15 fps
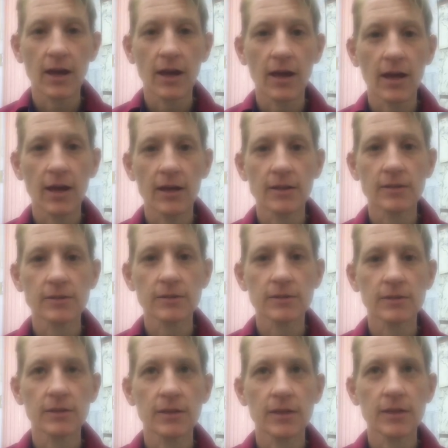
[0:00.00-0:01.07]
and
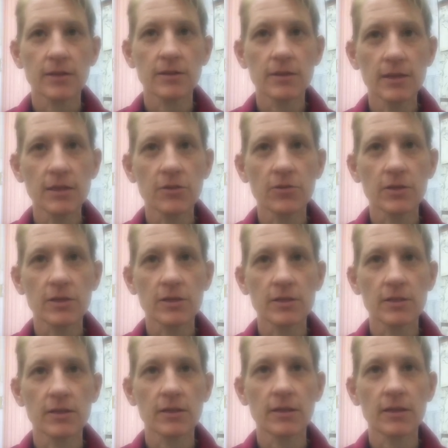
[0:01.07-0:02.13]

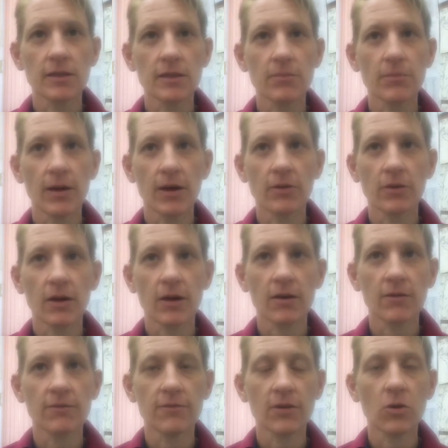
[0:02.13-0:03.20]
decrease the amount
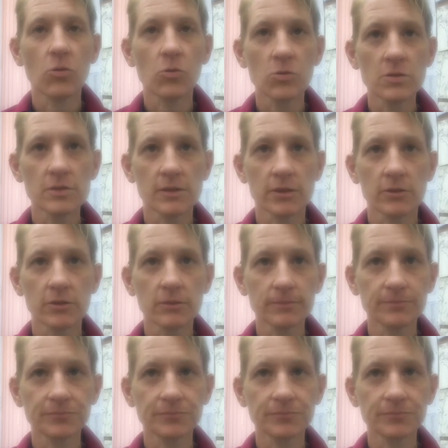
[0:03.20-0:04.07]
of coarse litter.